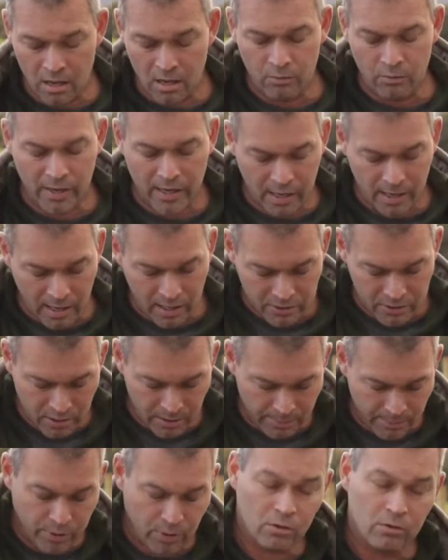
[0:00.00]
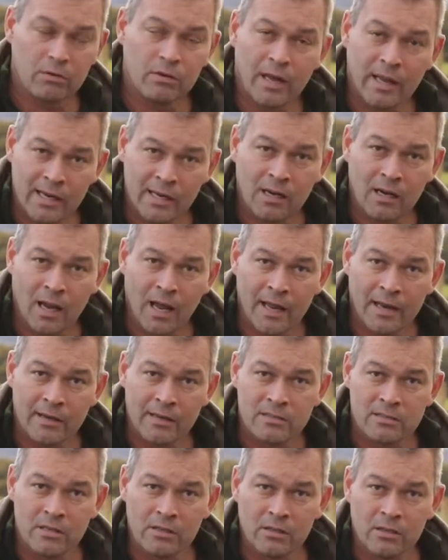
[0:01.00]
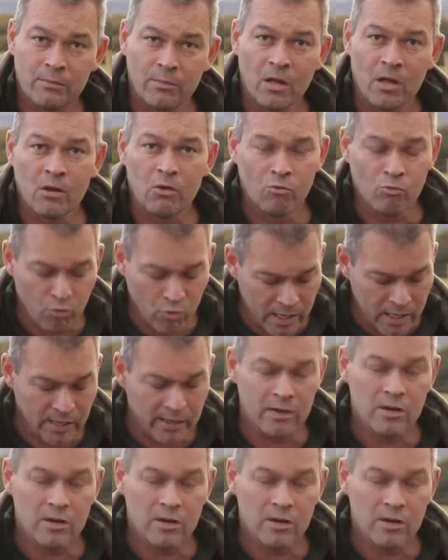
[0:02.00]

we can actually put incline into them, really